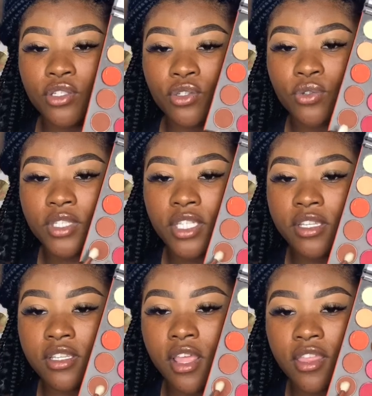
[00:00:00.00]
use
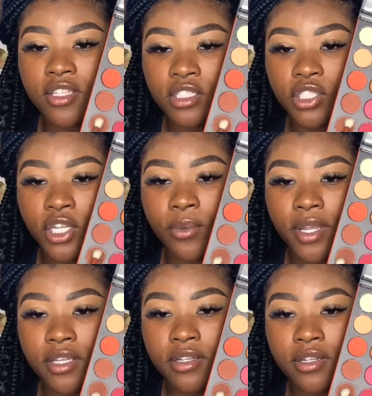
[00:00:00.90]
is this shade right
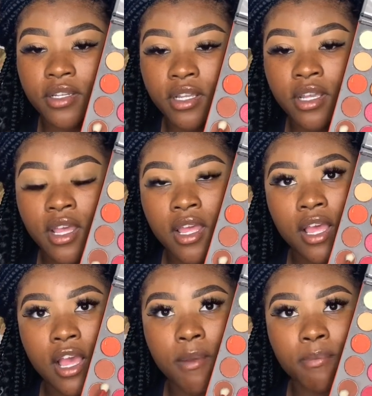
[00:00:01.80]
here.
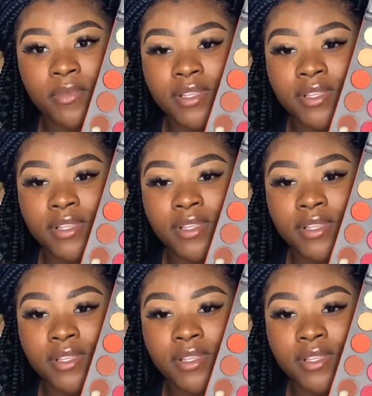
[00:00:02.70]
I'm um,